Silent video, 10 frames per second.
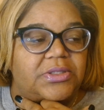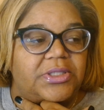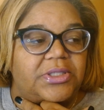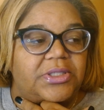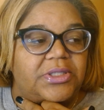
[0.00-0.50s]
her
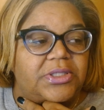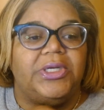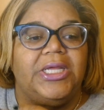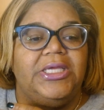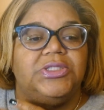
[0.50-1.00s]
that he's
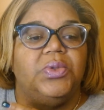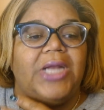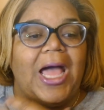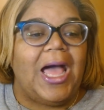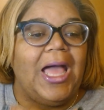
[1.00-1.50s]
doing a
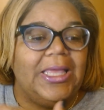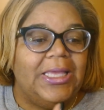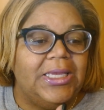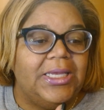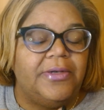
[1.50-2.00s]

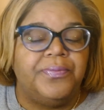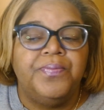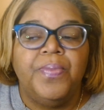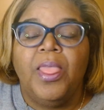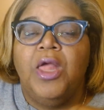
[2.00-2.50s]
high-end
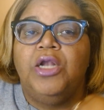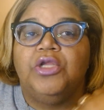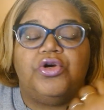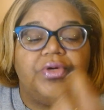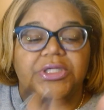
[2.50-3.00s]

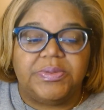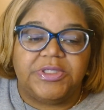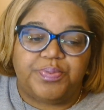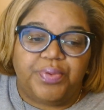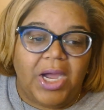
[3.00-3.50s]

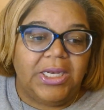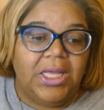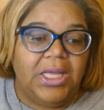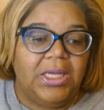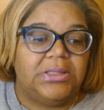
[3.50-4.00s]
Christmas
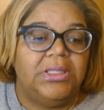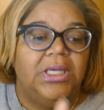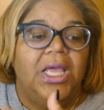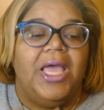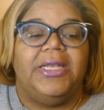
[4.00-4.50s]
product
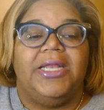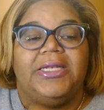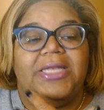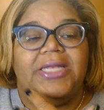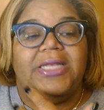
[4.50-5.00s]
and
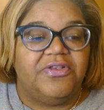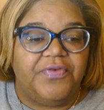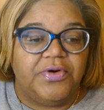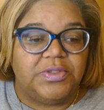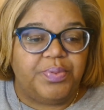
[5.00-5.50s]
that's his
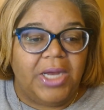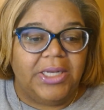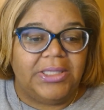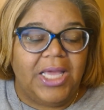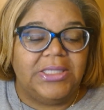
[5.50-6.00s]
first
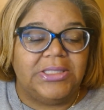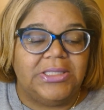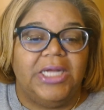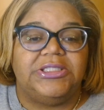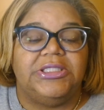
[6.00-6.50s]
product that he's
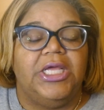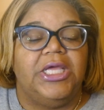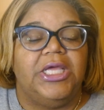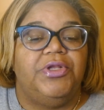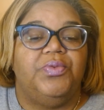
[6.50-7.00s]
launching and he
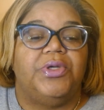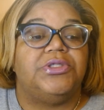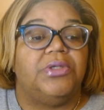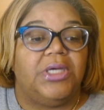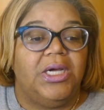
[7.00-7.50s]
really wants
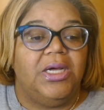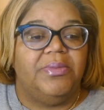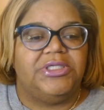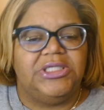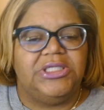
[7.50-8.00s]
her to come.
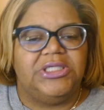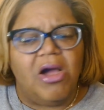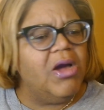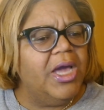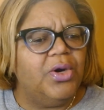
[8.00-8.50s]
And she's like,
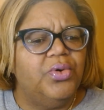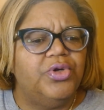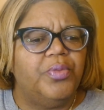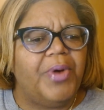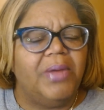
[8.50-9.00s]
okay, cool,
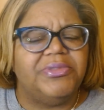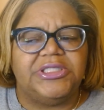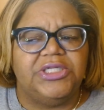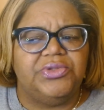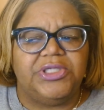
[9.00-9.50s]
no problem. She
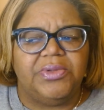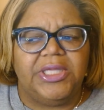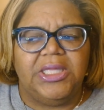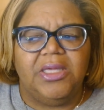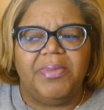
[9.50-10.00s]
said, you tell
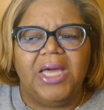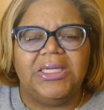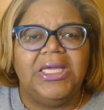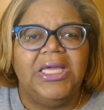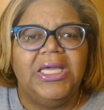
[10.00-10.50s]
Kiki about
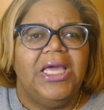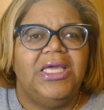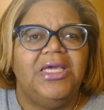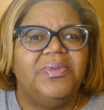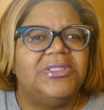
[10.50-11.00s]
it. And
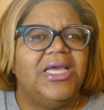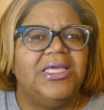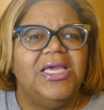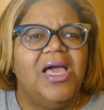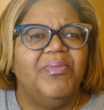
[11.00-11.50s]
he was like,
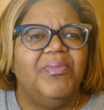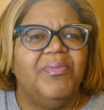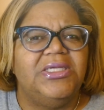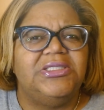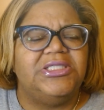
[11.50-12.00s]
yeah, I
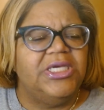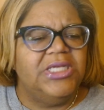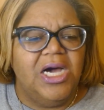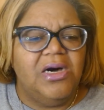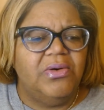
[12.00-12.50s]
mean, she
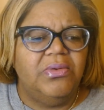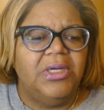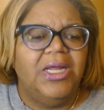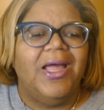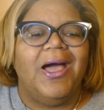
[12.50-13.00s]
know.
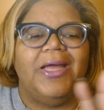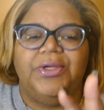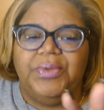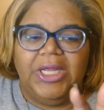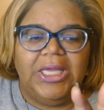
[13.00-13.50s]
I
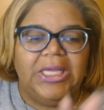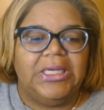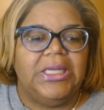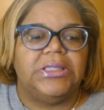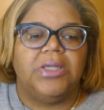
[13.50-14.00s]
knew
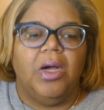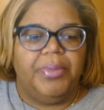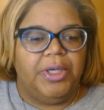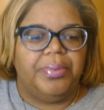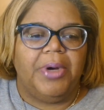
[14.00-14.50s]
then it's going to
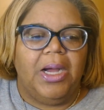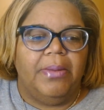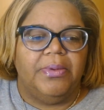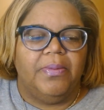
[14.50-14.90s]
be a problem.